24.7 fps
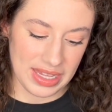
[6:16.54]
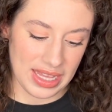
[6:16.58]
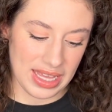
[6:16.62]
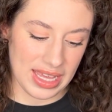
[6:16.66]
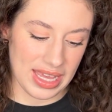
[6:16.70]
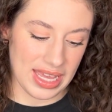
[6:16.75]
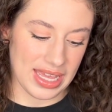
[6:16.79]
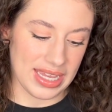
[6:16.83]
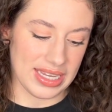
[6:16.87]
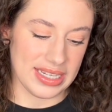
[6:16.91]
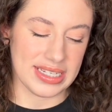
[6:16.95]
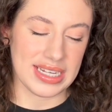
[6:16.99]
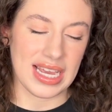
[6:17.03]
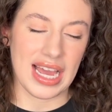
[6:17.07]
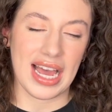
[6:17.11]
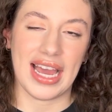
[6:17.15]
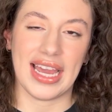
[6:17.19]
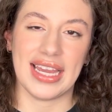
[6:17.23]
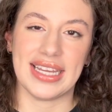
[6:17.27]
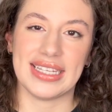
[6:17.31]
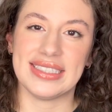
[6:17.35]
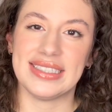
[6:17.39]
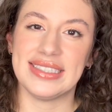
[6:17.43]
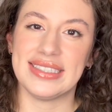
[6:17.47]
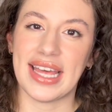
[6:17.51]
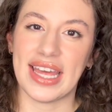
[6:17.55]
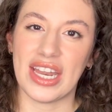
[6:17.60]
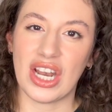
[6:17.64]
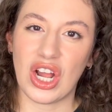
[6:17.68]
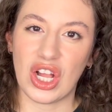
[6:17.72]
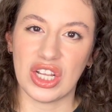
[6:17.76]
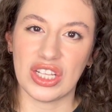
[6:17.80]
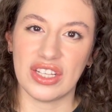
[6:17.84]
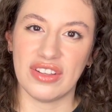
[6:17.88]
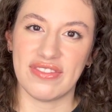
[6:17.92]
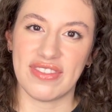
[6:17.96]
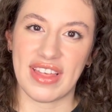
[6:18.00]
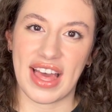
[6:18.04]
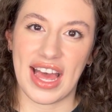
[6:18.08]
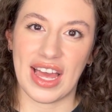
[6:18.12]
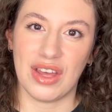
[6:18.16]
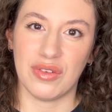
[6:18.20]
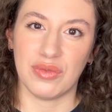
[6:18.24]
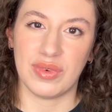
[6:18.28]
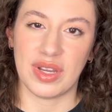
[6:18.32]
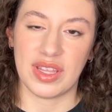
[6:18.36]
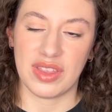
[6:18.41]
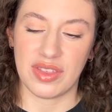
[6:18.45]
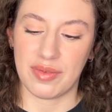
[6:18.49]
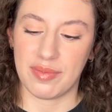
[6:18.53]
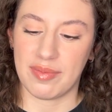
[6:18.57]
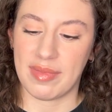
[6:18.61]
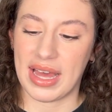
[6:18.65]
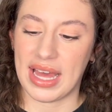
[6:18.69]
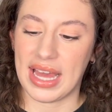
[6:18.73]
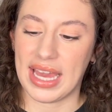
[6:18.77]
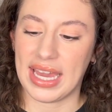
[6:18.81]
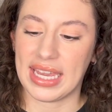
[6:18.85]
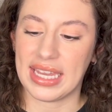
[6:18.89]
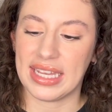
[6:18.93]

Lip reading: And I set all of that with my